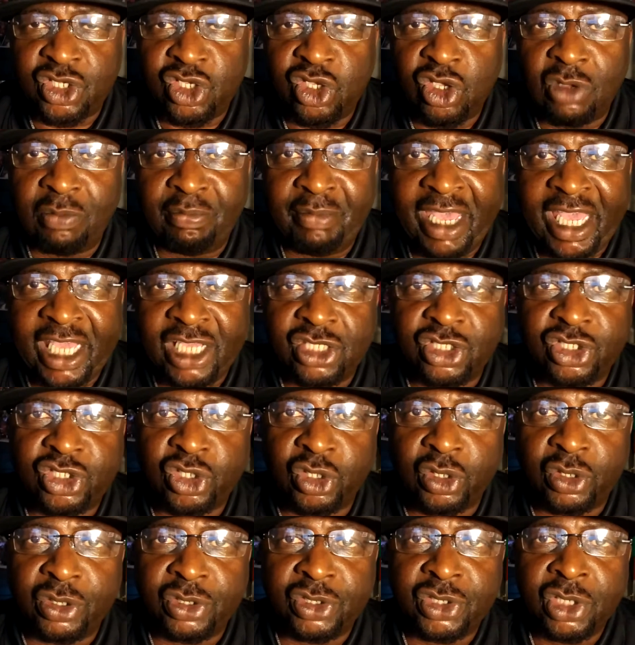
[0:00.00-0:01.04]
to your mega
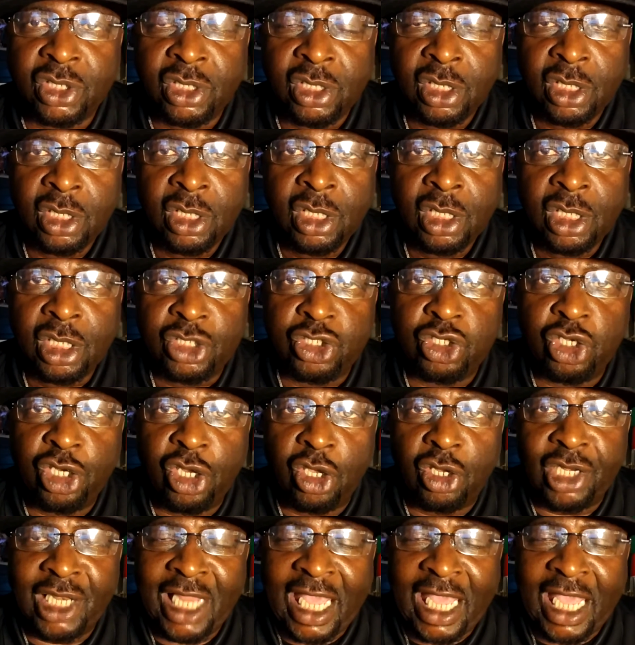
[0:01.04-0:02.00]
church, you know,